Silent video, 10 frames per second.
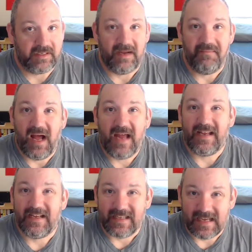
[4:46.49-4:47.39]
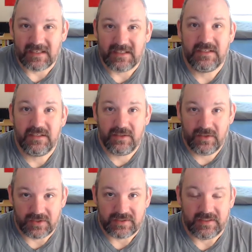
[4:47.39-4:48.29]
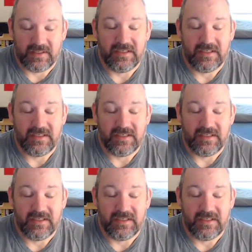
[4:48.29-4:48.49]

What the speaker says: Like, I'm not against cursing.